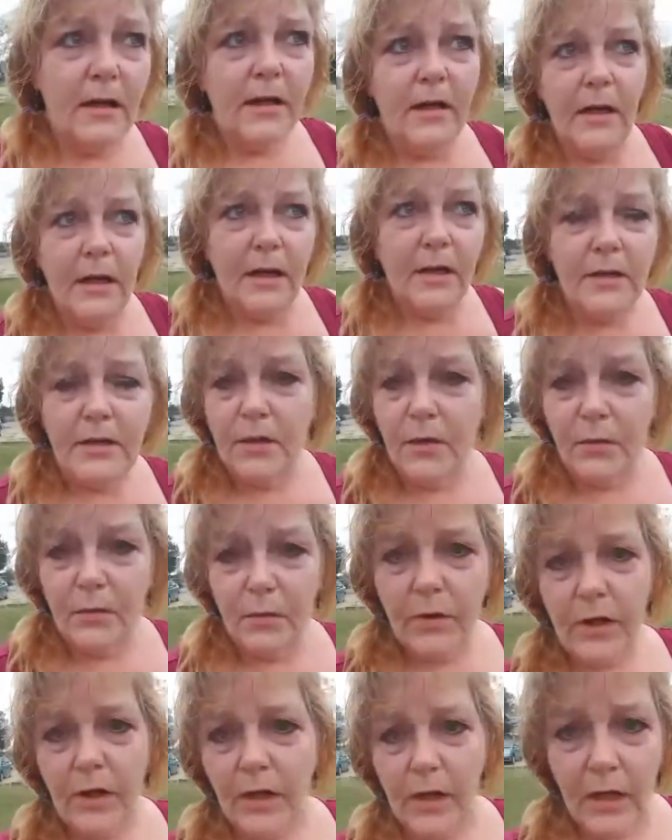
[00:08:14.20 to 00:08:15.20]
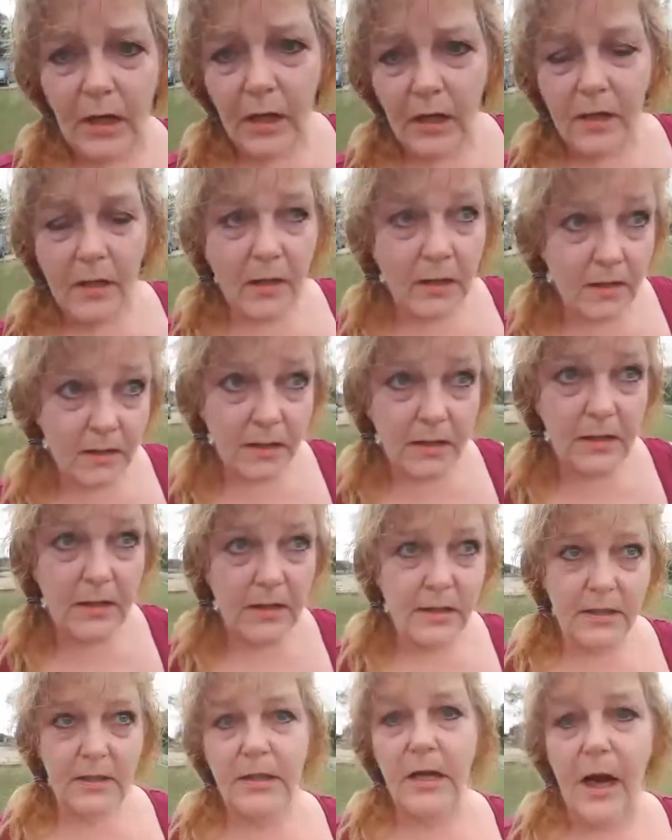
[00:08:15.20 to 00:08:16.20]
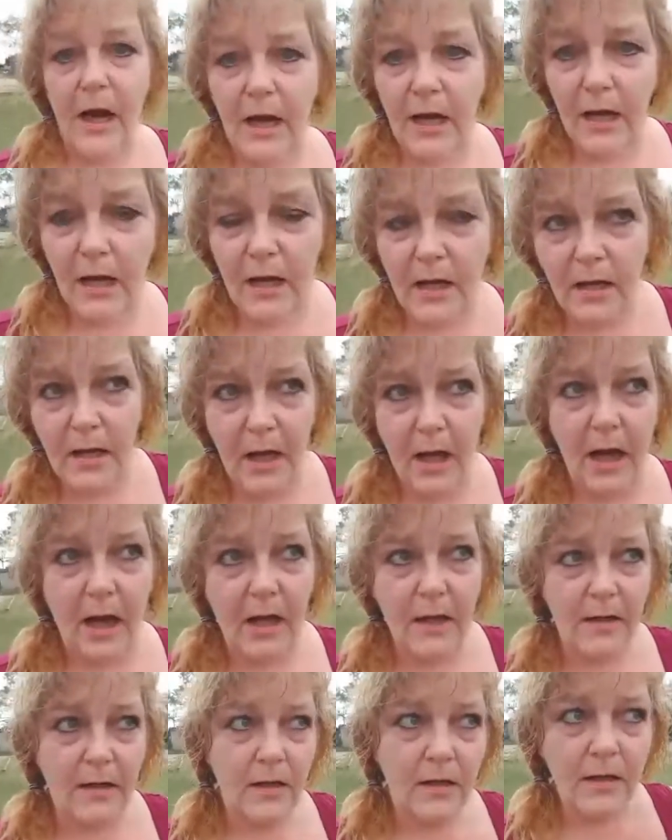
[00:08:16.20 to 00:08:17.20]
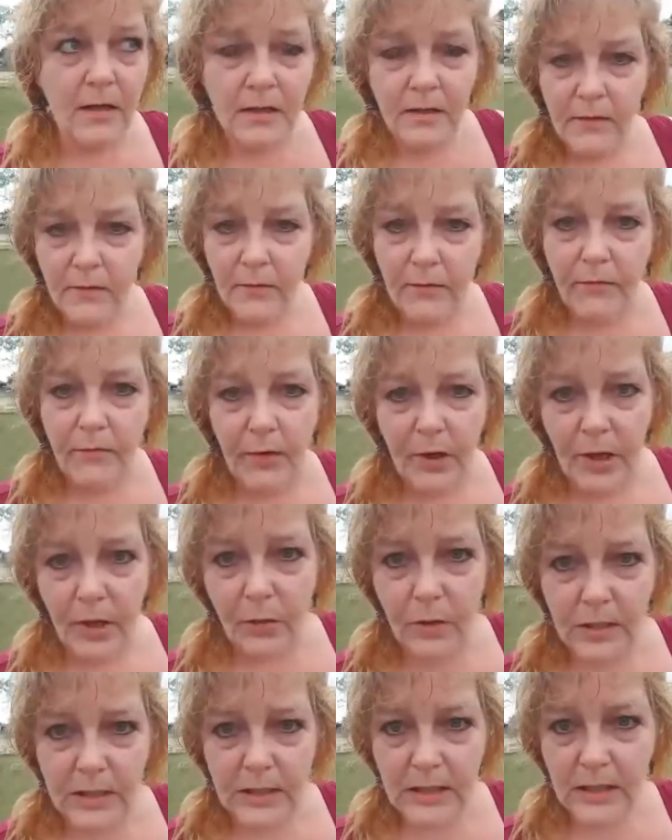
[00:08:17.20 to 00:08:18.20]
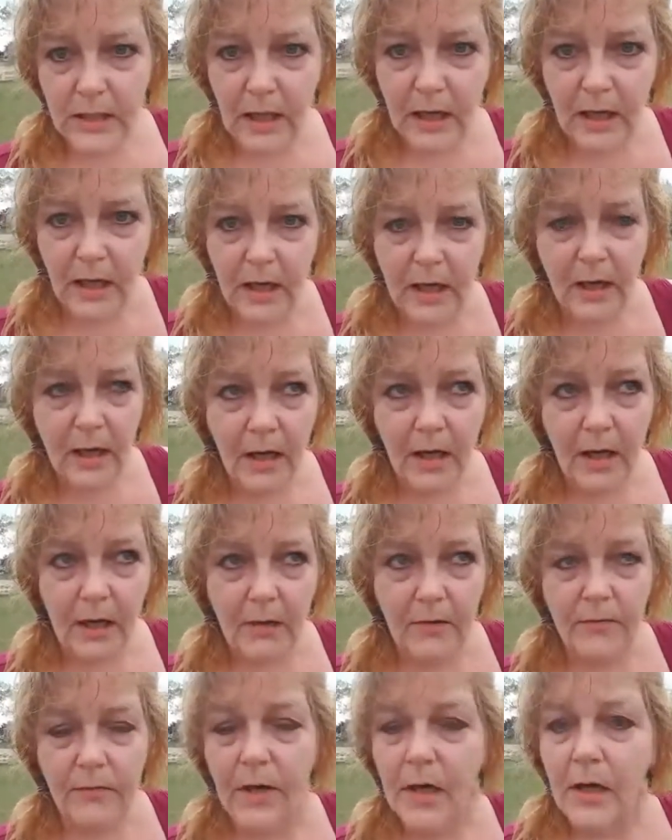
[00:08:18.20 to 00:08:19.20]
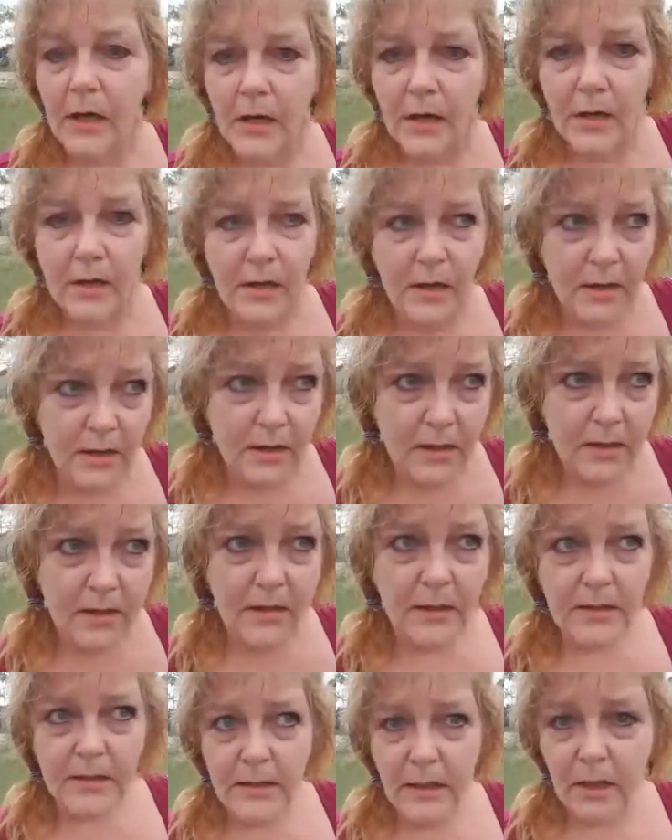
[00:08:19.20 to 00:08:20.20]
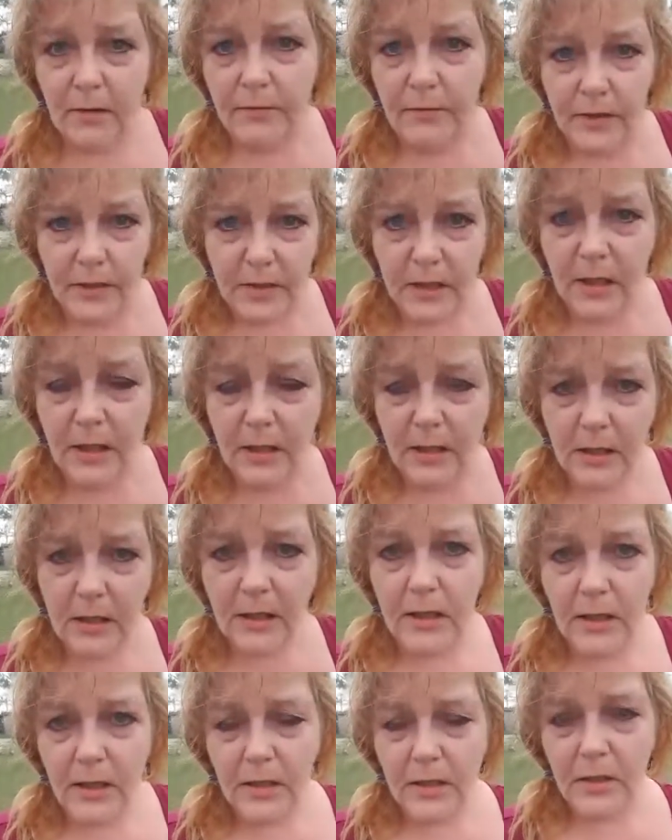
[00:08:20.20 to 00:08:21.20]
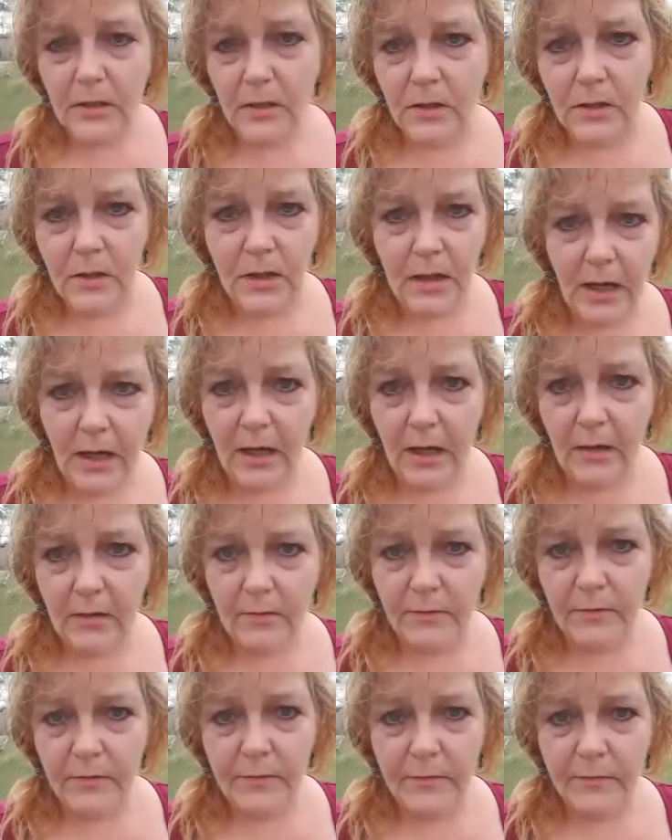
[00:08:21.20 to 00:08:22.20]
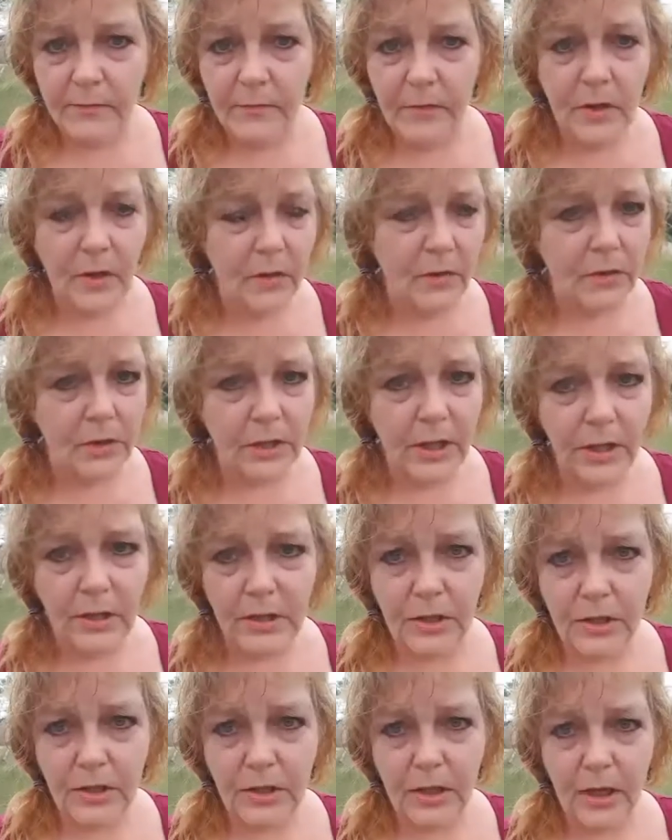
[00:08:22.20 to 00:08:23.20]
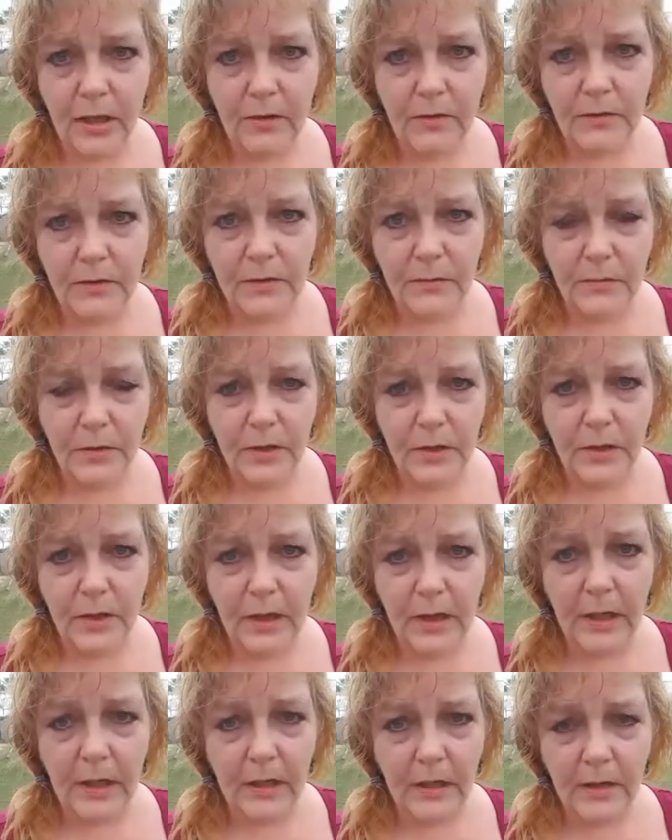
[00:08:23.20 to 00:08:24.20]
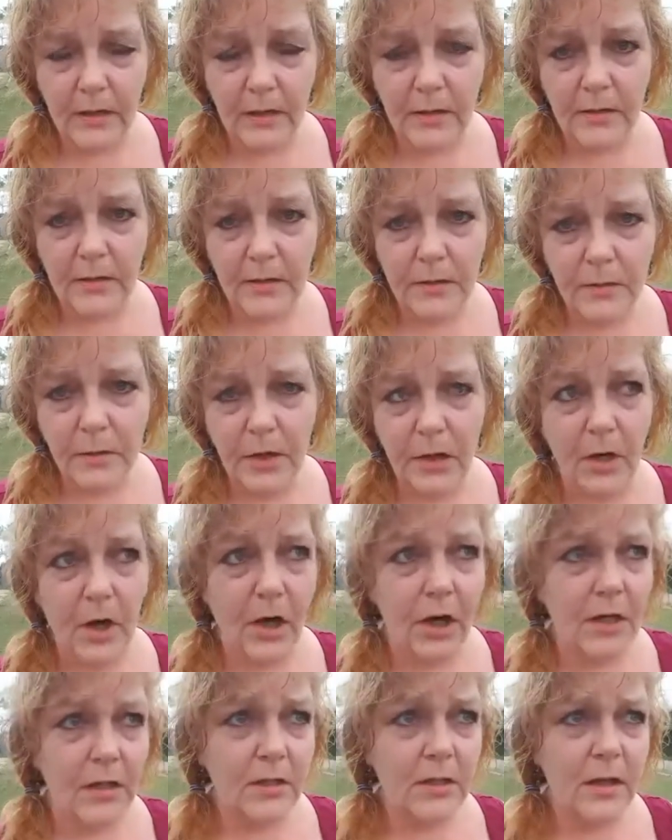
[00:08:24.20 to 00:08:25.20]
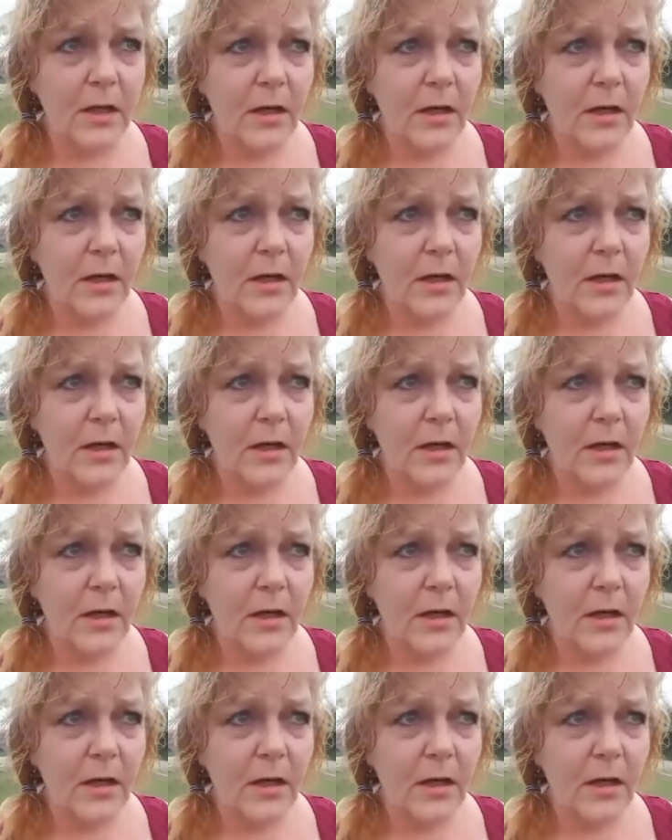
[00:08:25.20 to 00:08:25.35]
is to really just stay in that frequency of selfless, unconditional love. Don't judge yourselves, really, sweethearts.